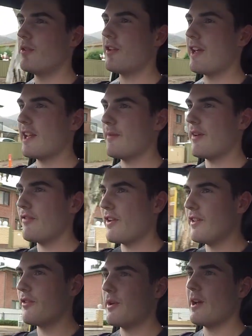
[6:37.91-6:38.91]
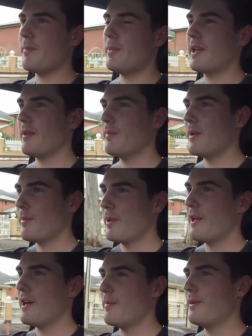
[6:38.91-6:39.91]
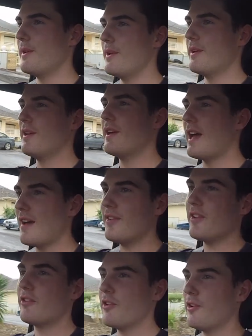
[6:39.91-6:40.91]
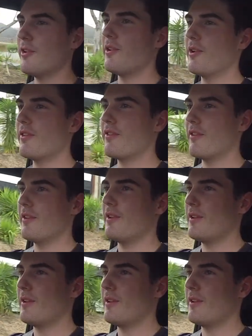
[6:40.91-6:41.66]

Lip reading: taking my friends around, picking people up, having 2 doors